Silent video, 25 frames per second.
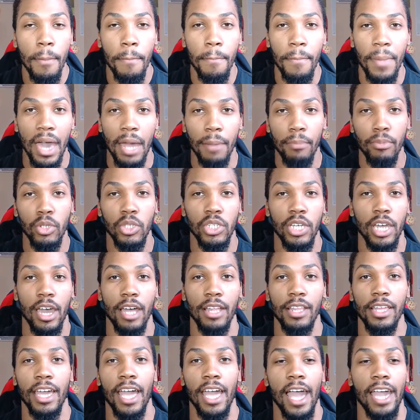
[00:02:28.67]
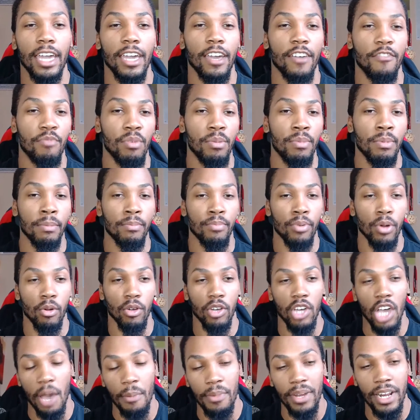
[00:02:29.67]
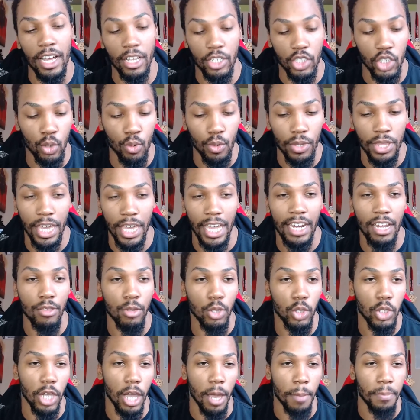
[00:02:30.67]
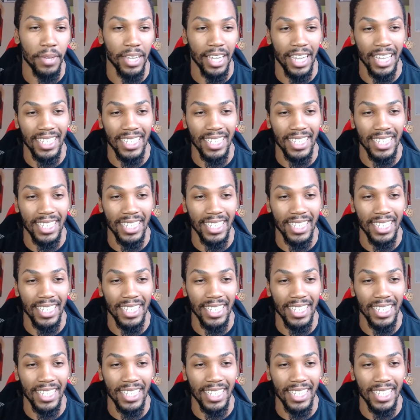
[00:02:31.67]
Matt Butale, IFBB Pro, coming at you with another topic.